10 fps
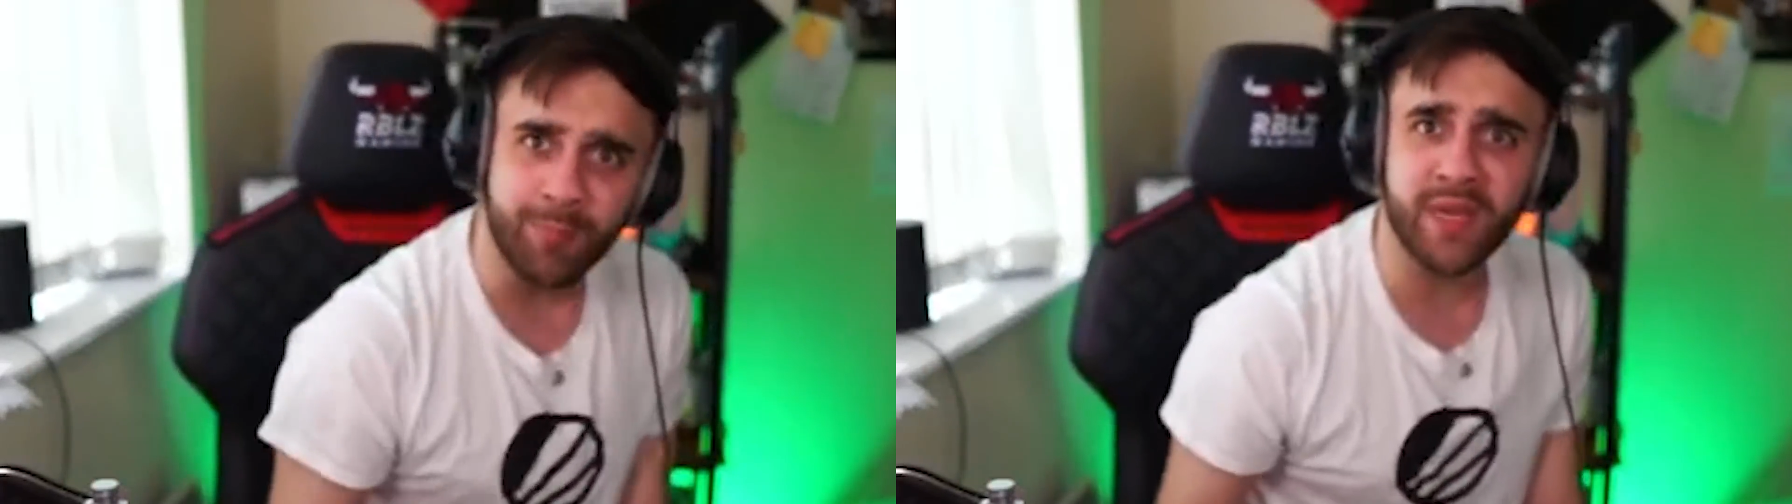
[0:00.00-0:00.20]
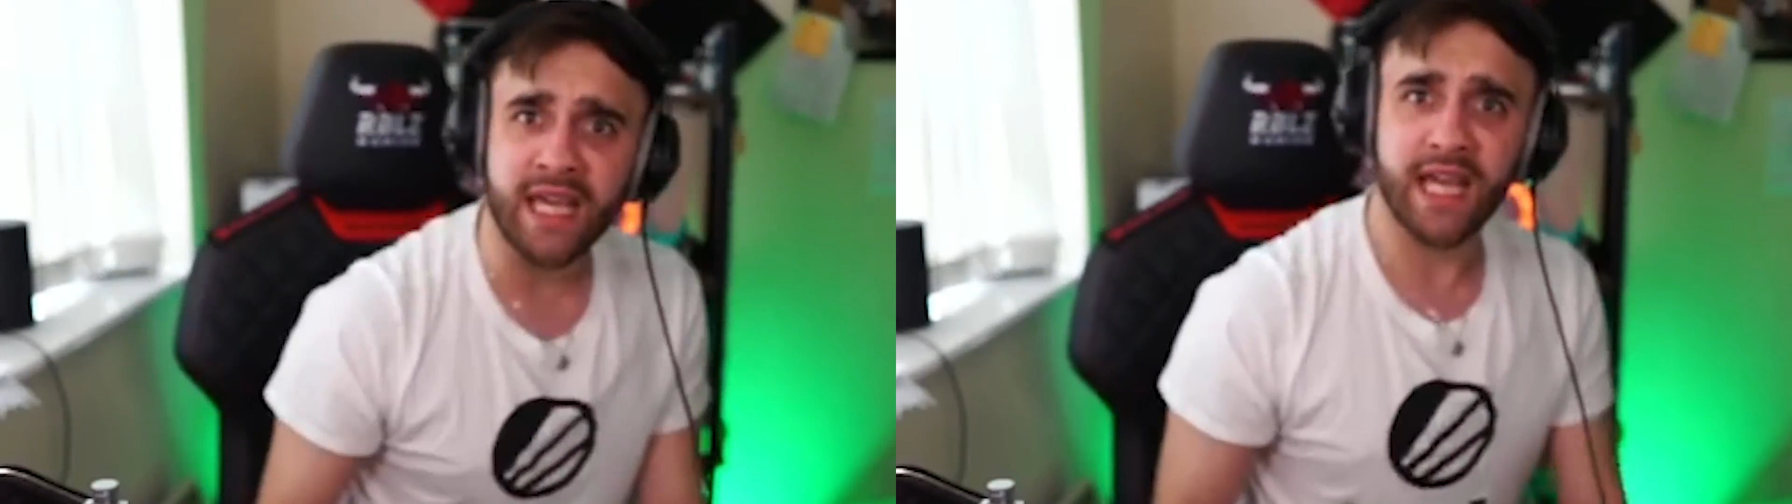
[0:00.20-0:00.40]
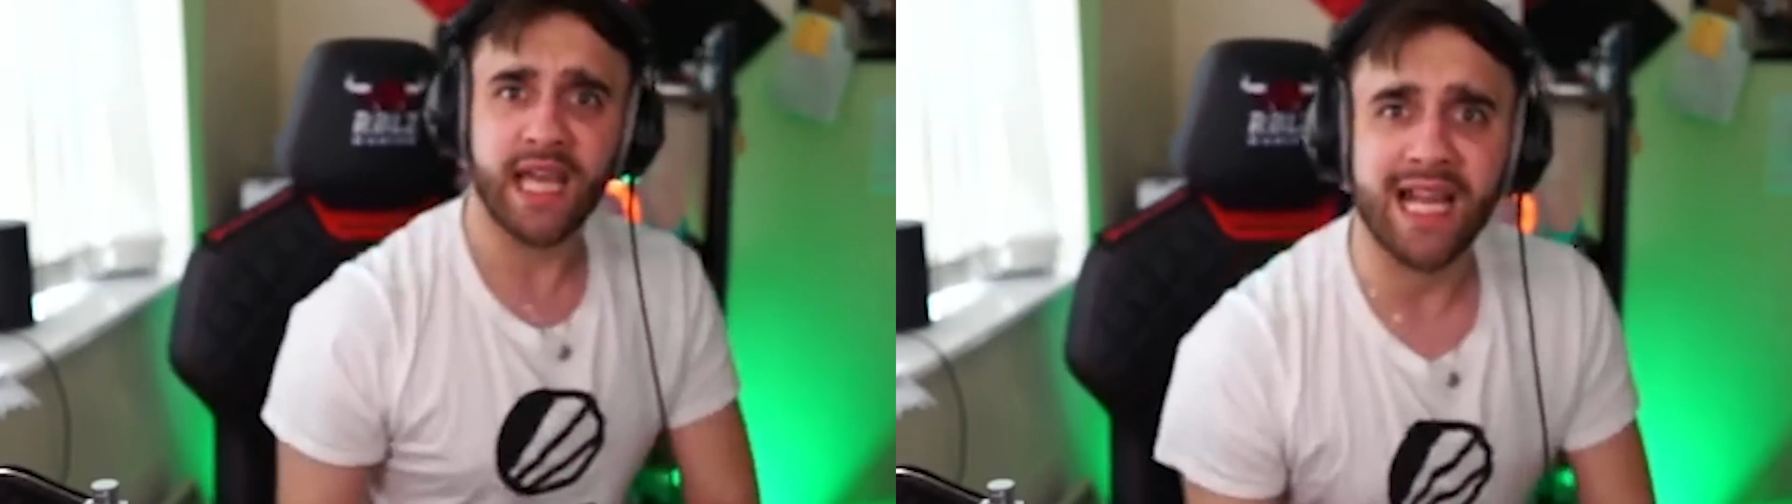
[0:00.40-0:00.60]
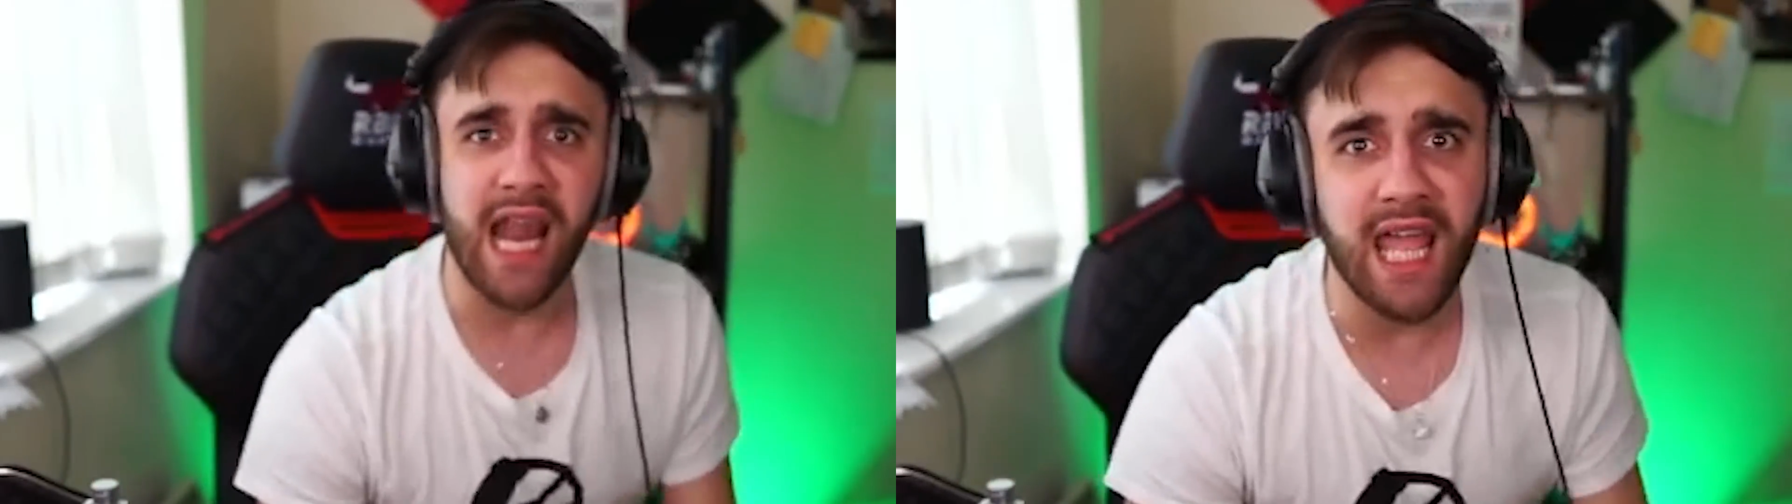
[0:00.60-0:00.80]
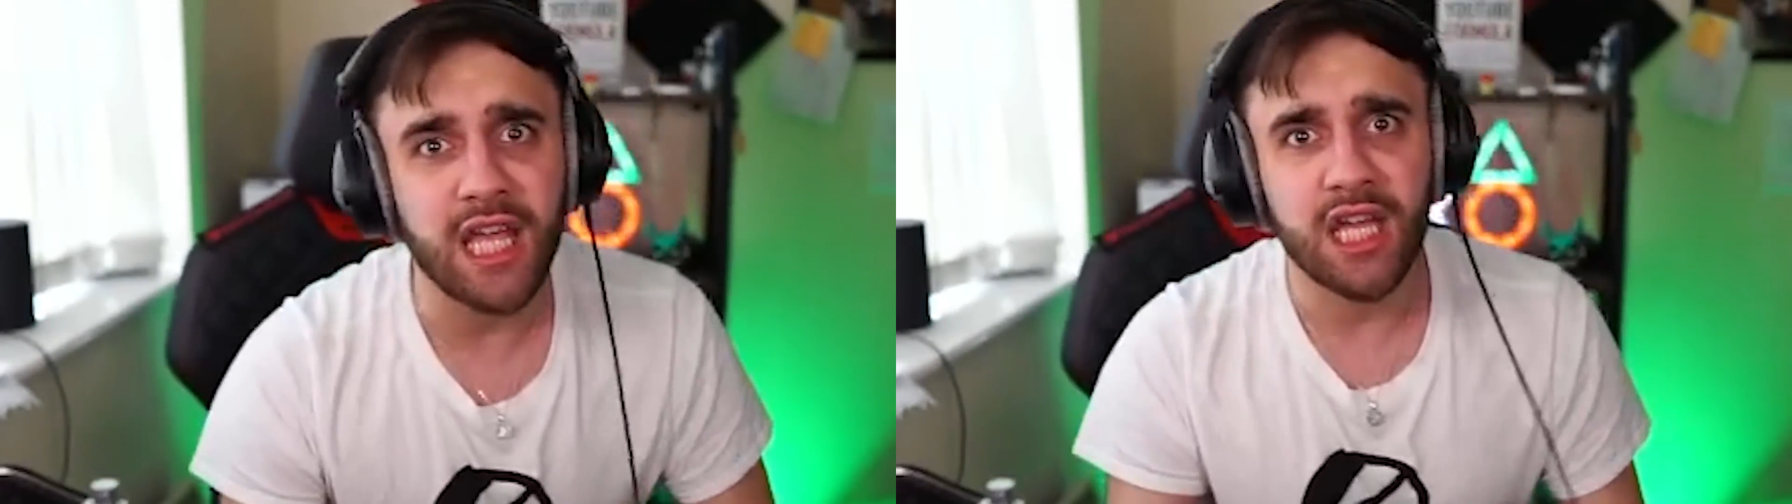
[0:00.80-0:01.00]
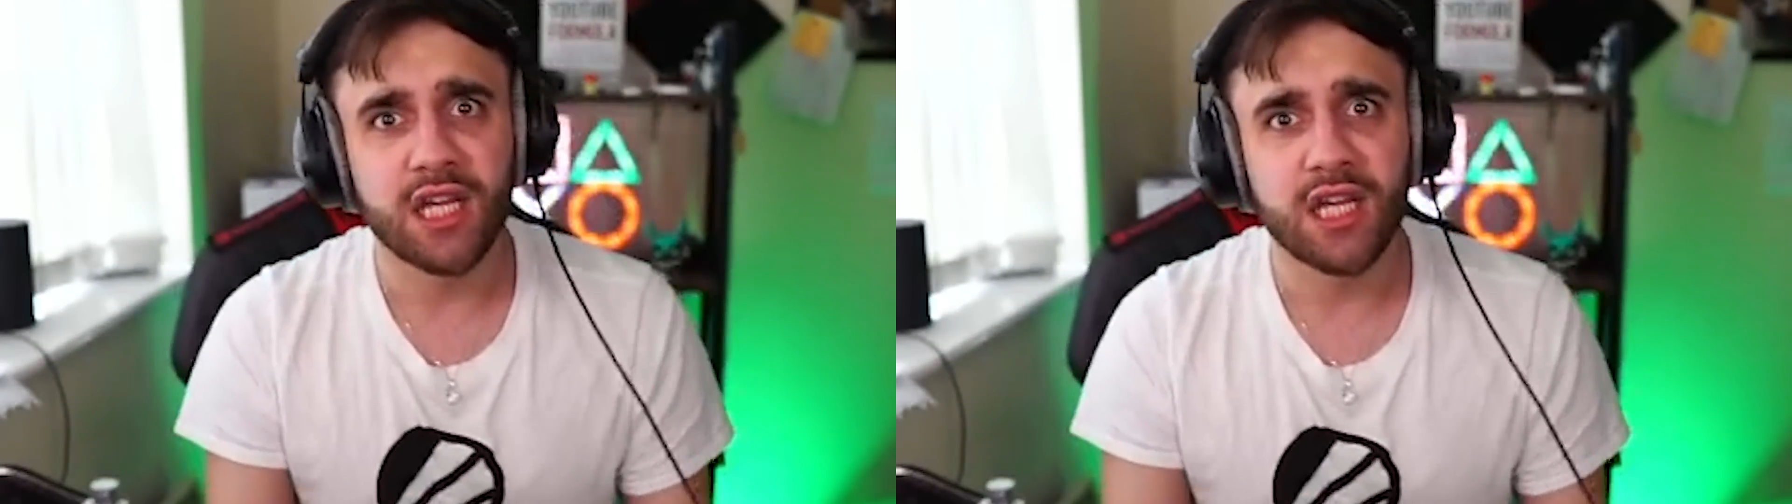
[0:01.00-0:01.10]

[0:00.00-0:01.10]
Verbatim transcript: me and like